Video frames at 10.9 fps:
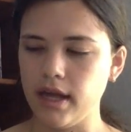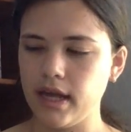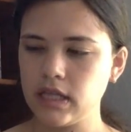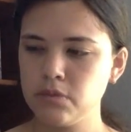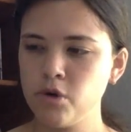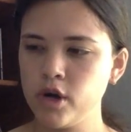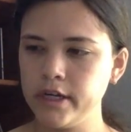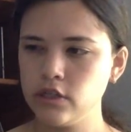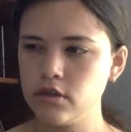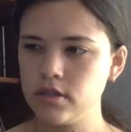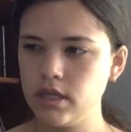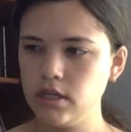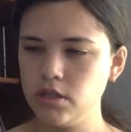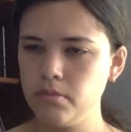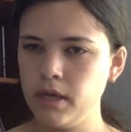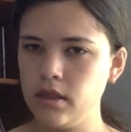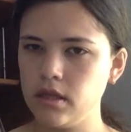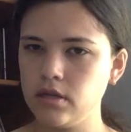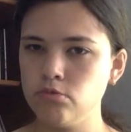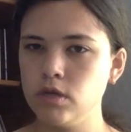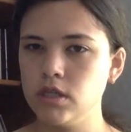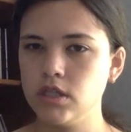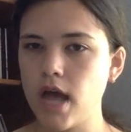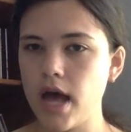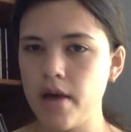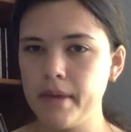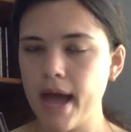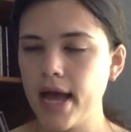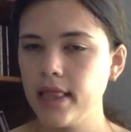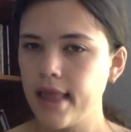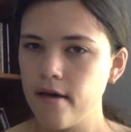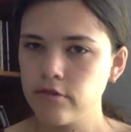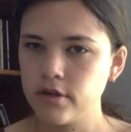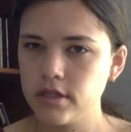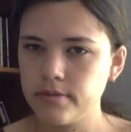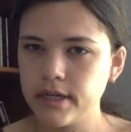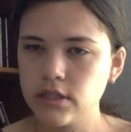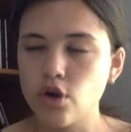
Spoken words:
It's more interesting to me than I love Lord of the Rings,